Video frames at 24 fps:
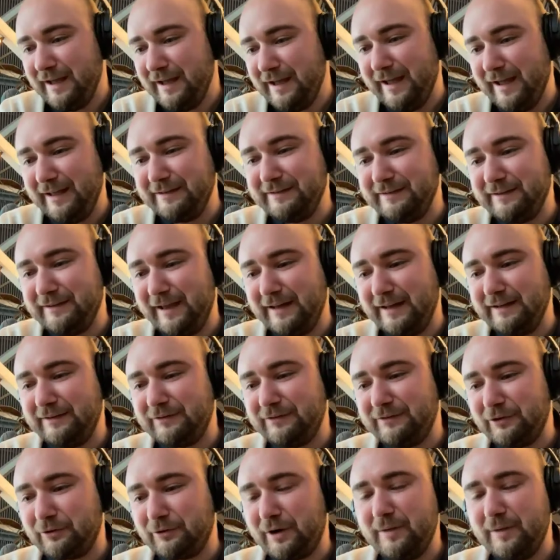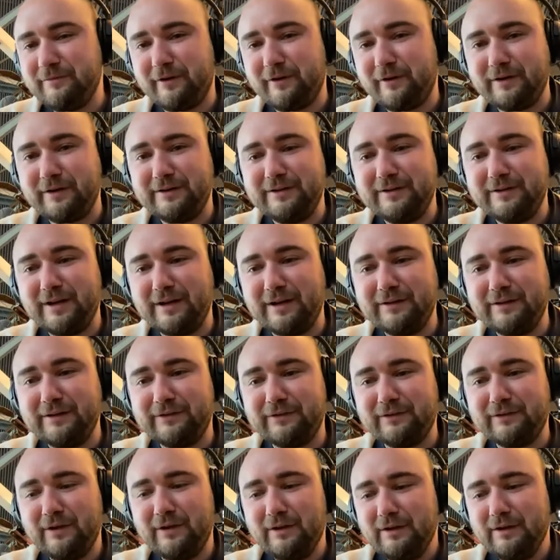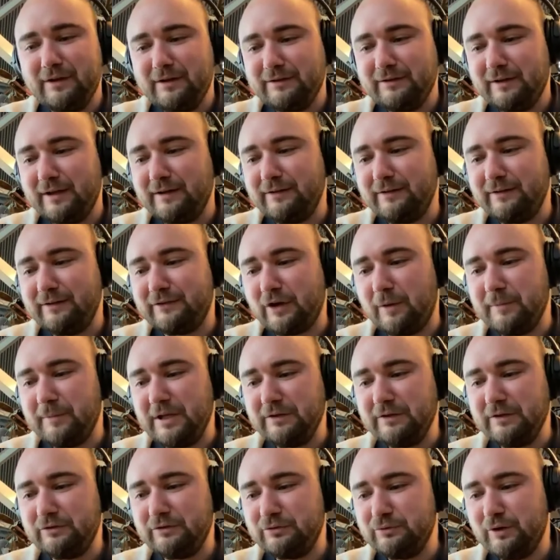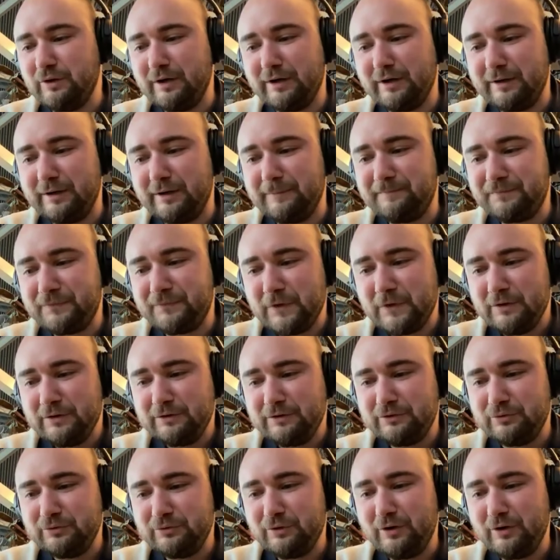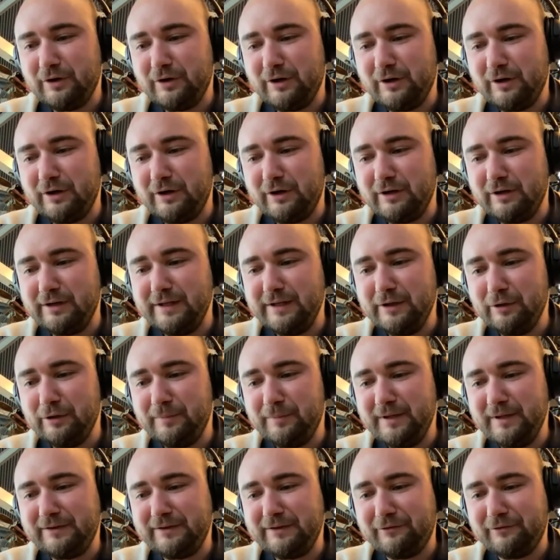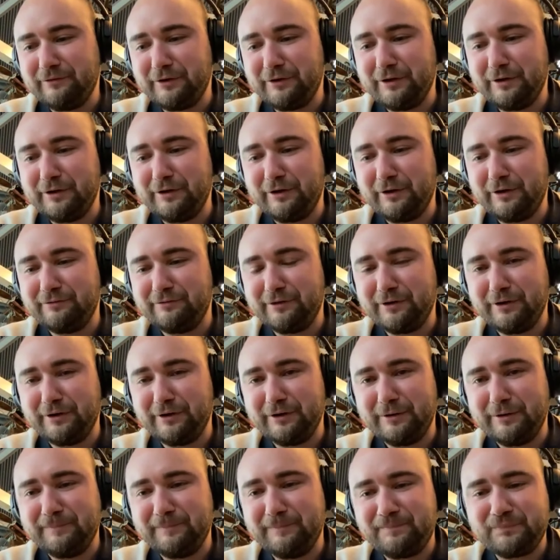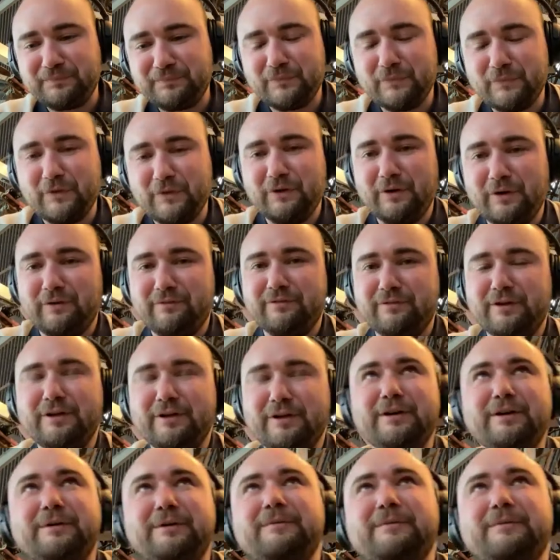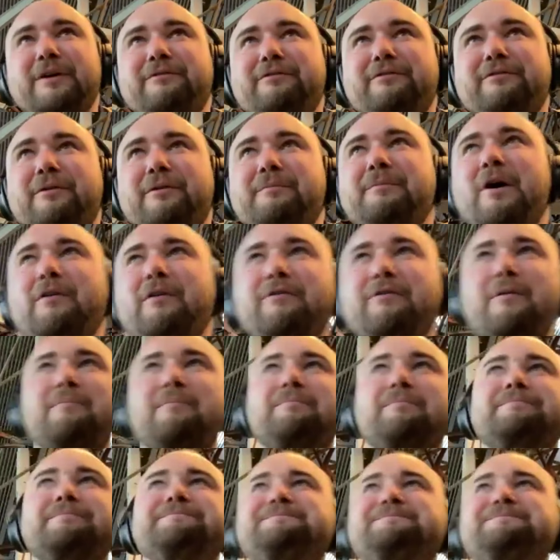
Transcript: and and it's a great variety that is that is coming to a to a, a little bit of a of a of a of a of a, of a,